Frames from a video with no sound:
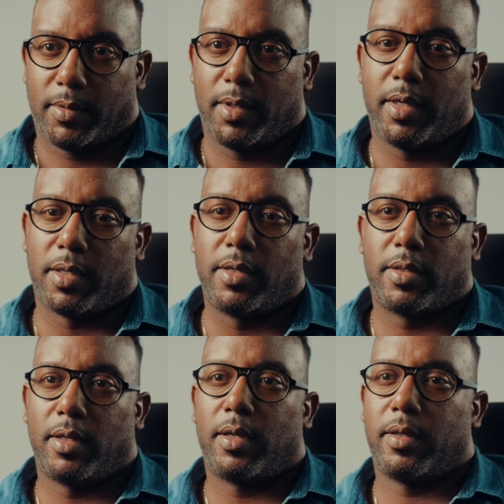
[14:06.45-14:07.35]
There's
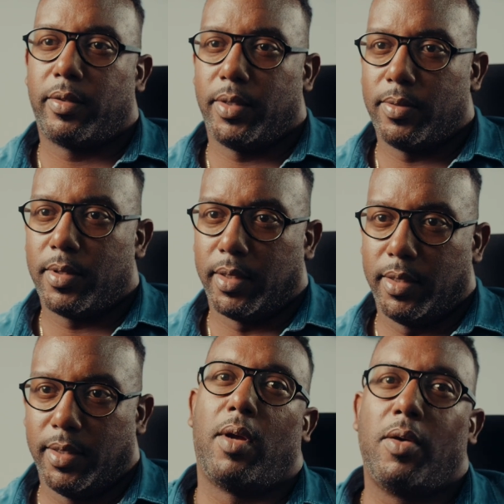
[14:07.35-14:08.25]
also a lot of
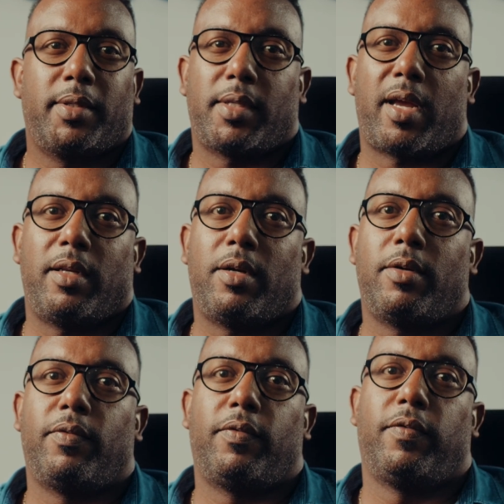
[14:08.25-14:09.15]
reward. Outside
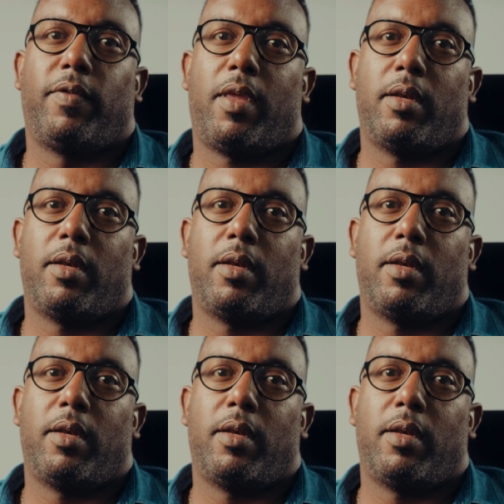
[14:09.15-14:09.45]
of,